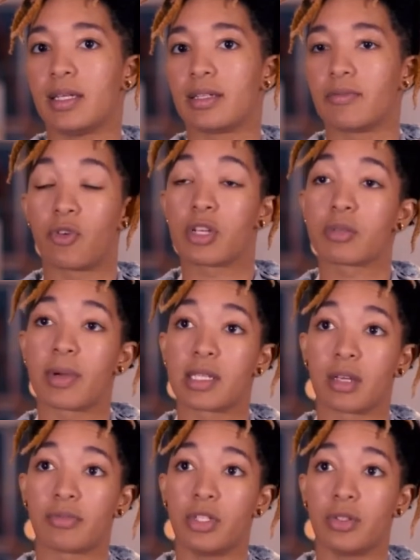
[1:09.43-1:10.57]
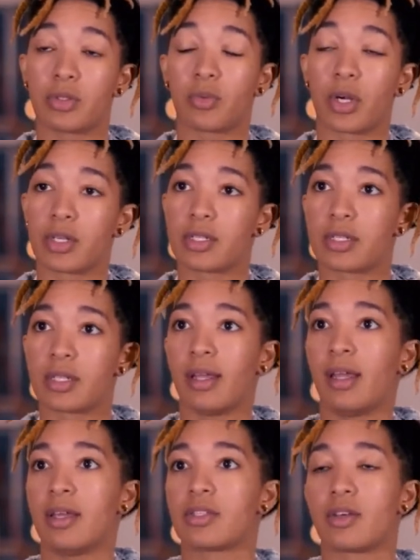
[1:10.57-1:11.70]
to force myself to use words.
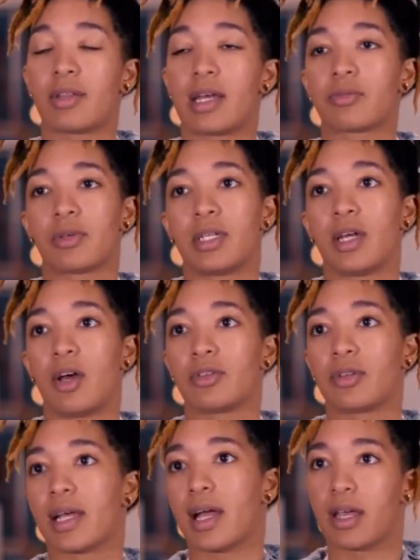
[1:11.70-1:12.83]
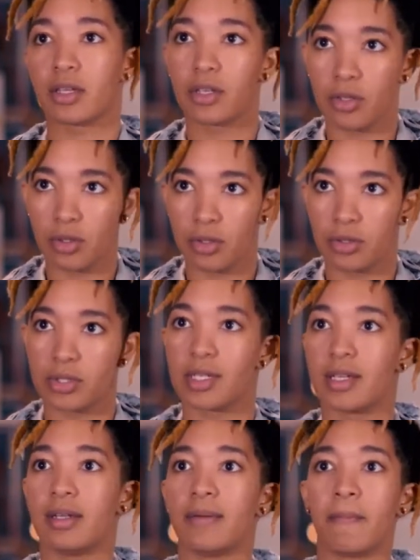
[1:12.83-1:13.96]
So that's when I'll do like haikus
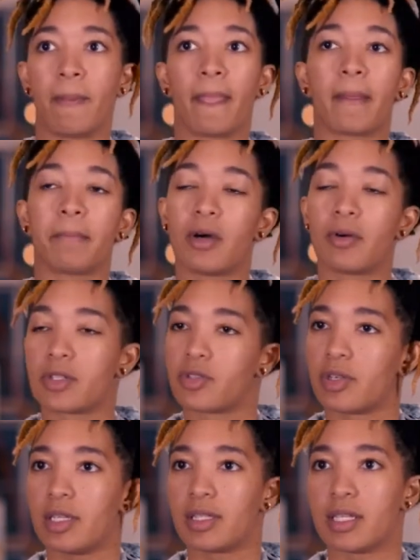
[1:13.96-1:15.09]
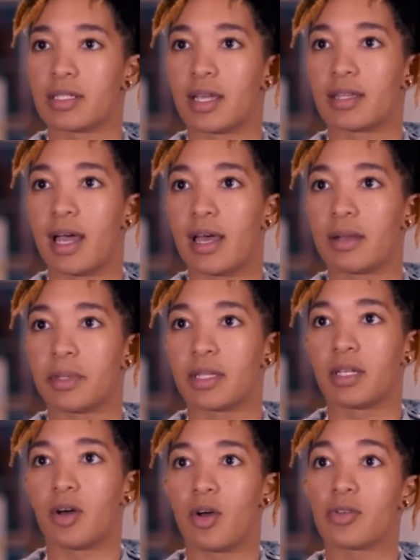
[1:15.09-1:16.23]
and poetry and things like that. But
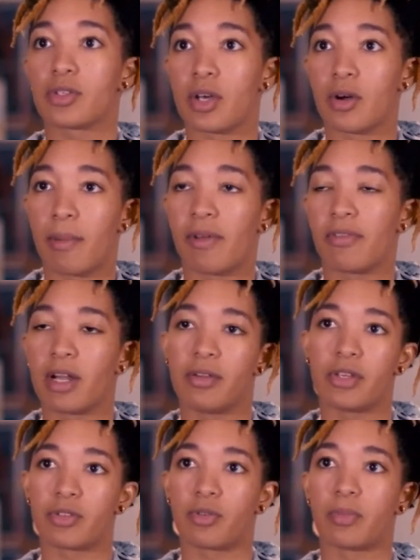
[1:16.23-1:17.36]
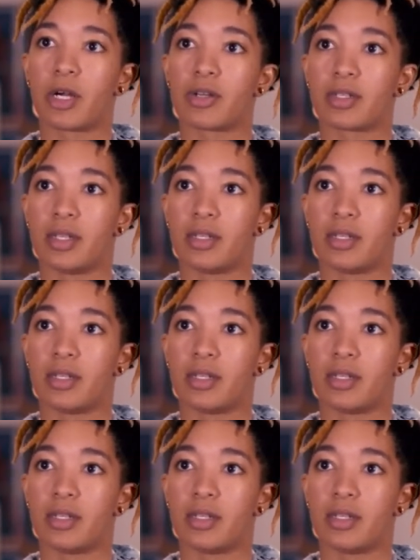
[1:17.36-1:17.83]
then also, I'm a very visual person.